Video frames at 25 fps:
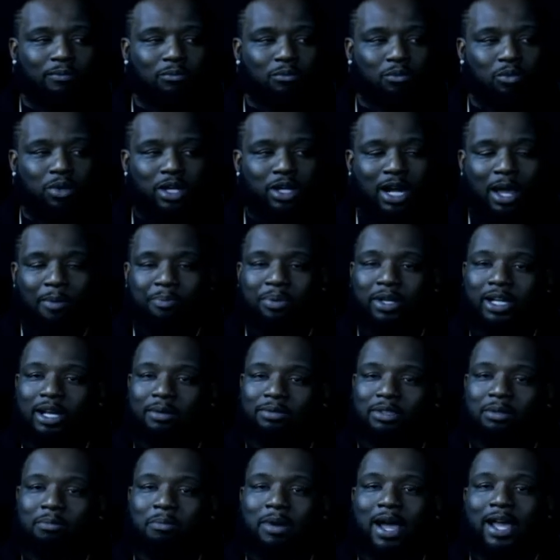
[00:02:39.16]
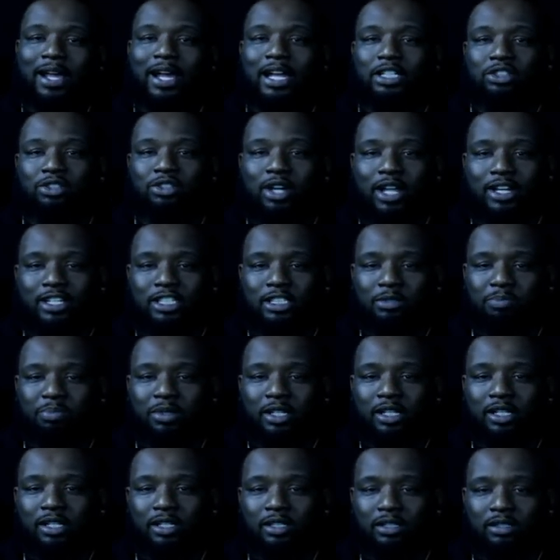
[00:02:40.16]
when I pick up the mic, I try to
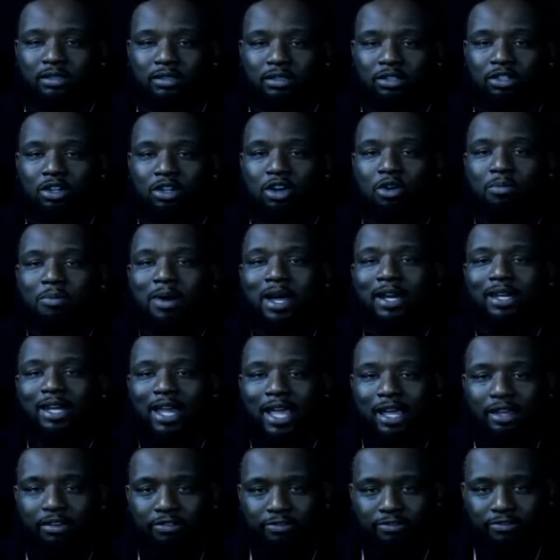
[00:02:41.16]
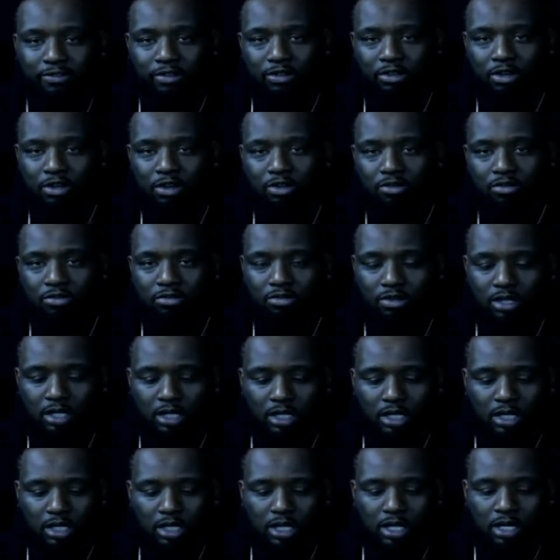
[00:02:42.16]
speak, you know, my life, you know,
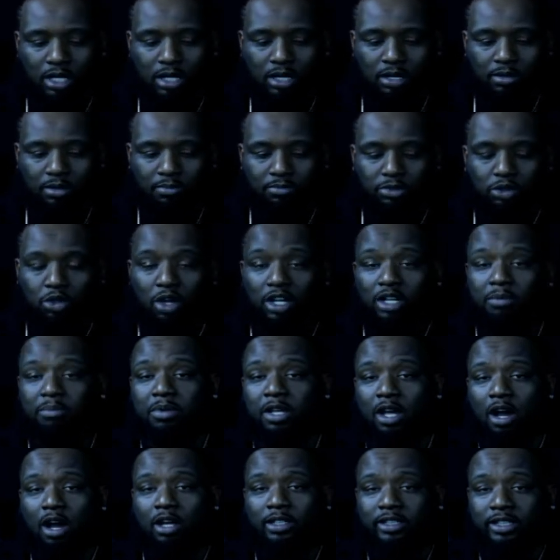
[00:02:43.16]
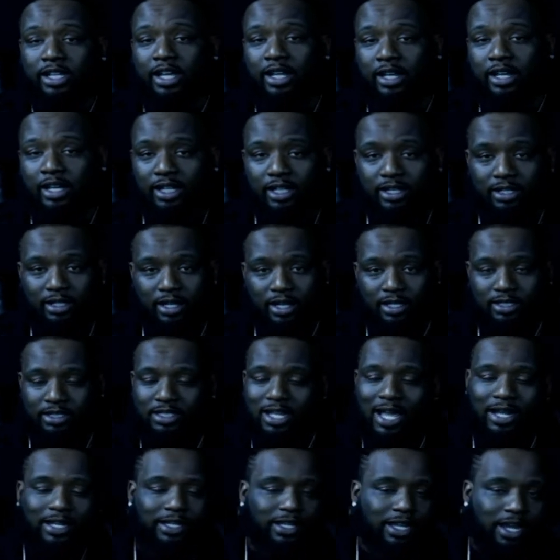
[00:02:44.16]
so I can be authentic. It's
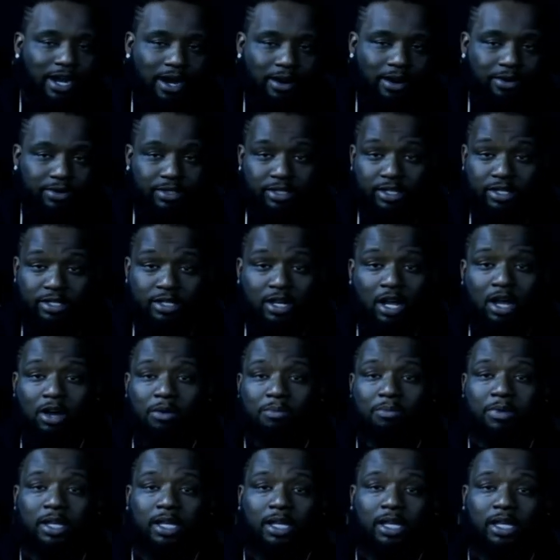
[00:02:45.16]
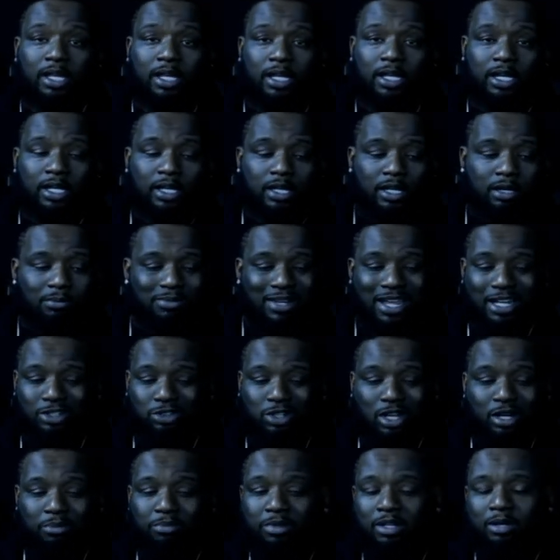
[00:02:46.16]
not a character, it's all me. I'm not
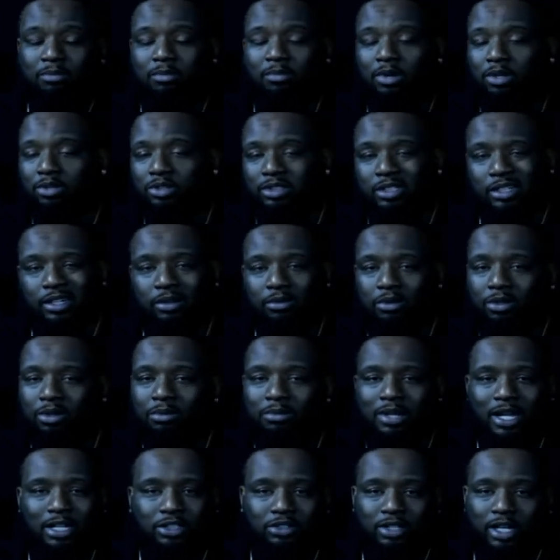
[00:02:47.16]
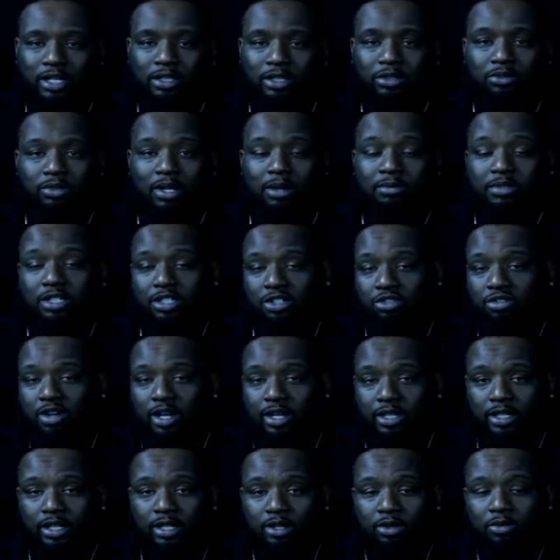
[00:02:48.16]
trying to be the most lyrical, I'm not trying to do that, I'm just trying
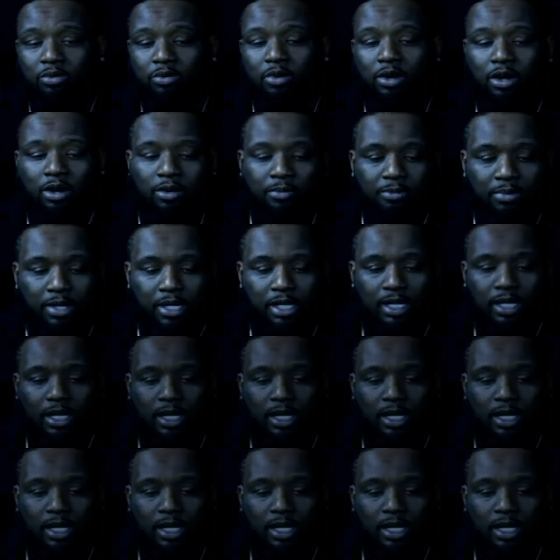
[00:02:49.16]
to get the world me.